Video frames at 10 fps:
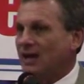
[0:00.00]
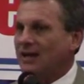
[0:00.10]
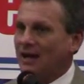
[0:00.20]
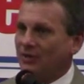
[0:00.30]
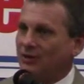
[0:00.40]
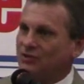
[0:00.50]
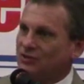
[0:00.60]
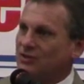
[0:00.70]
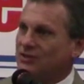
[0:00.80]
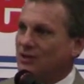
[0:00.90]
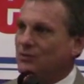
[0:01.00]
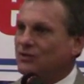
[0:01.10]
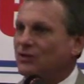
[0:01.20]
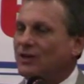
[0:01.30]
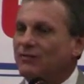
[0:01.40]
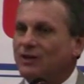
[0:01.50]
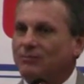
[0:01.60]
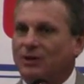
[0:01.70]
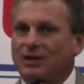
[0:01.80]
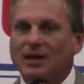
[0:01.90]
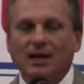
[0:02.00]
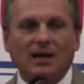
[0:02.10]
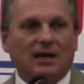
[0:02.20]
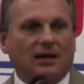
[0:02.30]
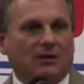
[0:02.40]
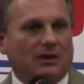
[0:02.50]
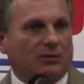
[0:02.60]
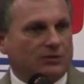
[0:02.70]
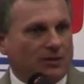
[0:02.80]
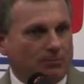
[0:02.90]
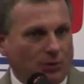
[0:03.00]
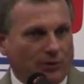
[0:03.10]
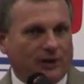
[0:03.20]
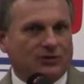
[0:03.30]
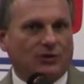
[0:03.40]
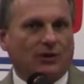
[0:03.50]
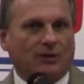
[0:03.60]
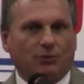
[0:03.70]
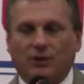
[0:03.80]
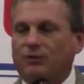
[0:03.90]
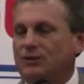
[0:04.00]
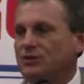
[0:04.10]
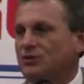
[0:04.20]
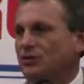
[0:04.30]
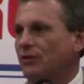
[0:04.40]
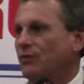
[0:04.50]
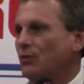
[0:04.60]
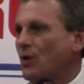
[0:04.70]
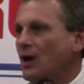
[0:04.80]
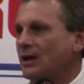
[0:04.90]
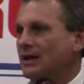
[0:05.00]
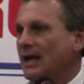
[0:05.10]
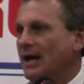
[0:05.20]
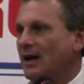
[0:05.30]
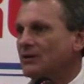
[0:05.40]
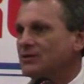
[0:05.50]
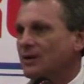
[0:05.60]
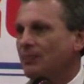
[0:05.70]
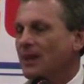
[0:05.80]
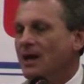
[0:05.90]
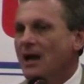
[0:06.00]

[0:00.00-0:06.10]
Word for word: I got there just as he was leaving, but it, it was a pleasure and privilege to serve with Ron in the House, and